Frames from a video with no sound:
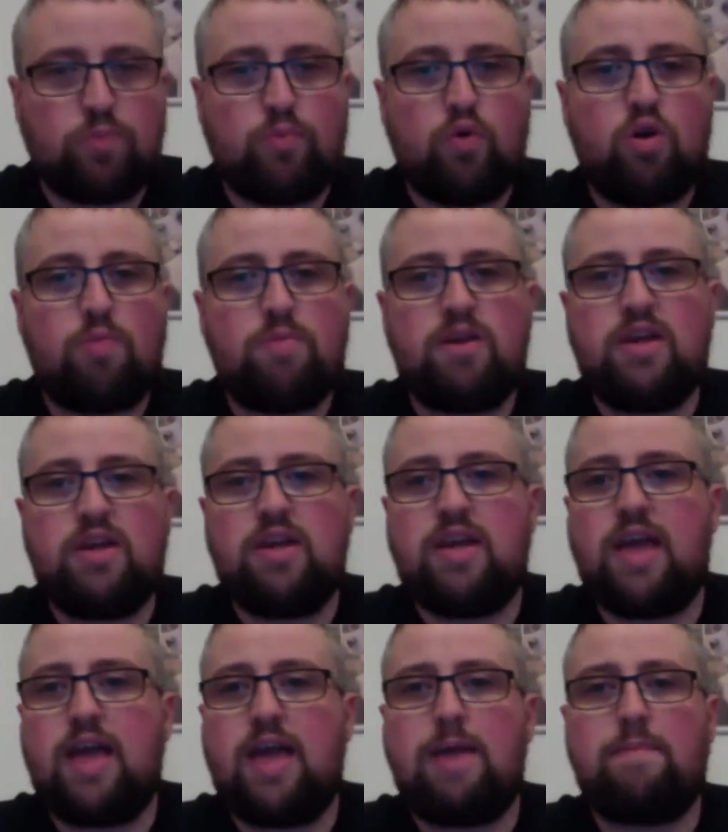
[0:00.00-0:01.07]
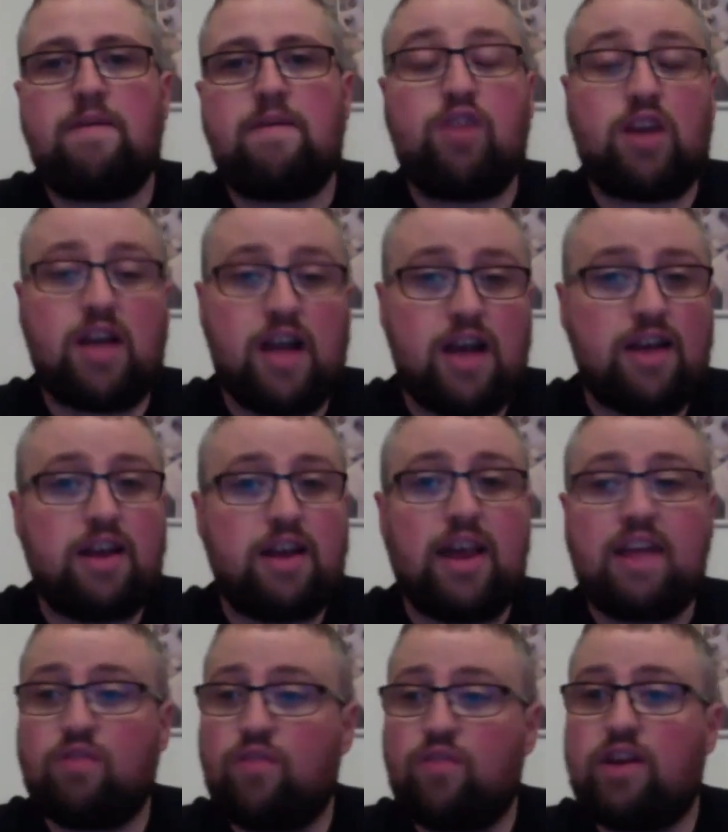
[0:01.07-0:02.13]
come and support me if you
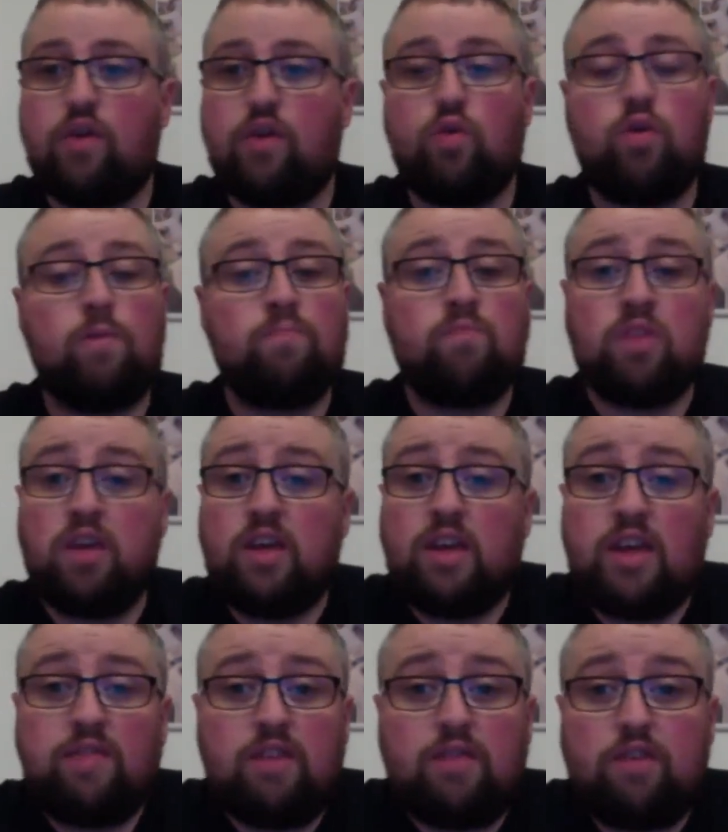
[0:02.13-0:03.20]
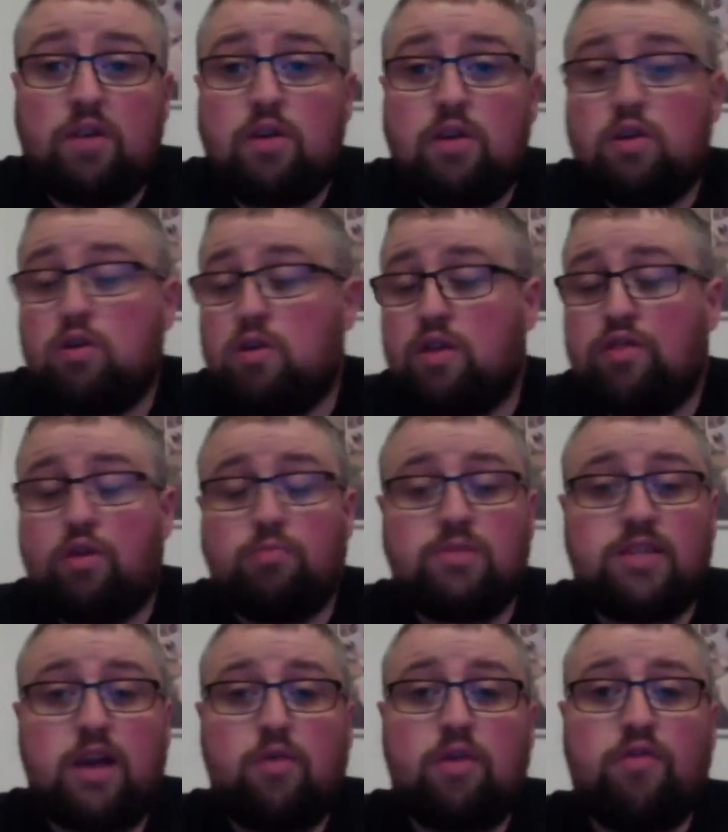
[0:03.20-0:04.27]
can. Like the video, even if you
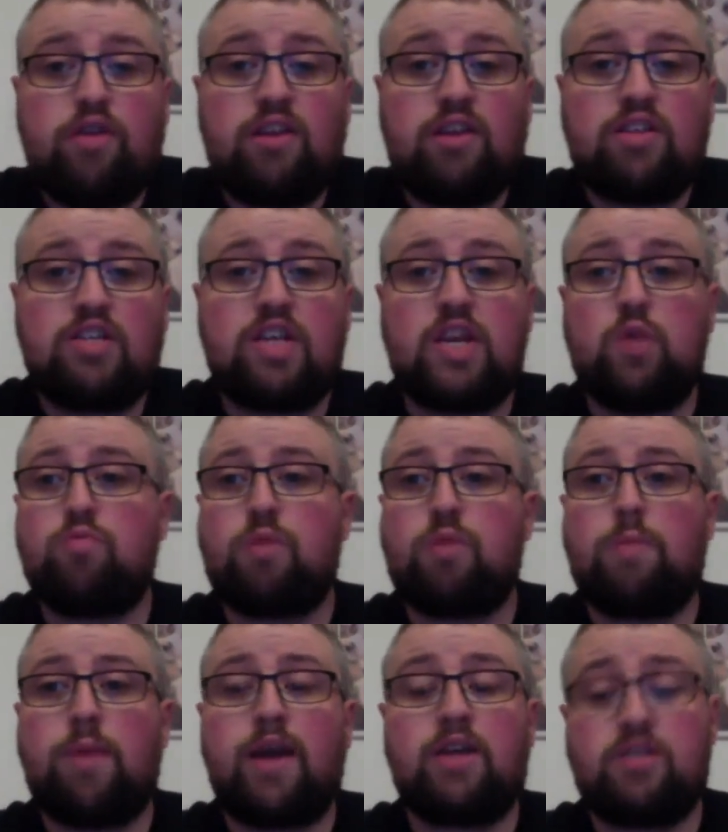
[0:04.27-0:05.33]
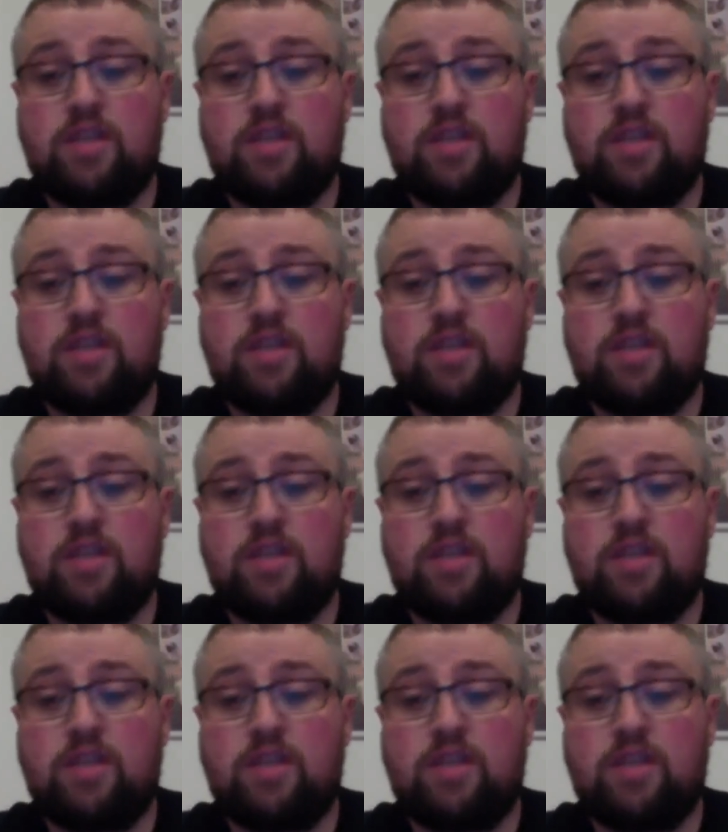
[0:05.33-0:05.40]
thumbs down if you disagree with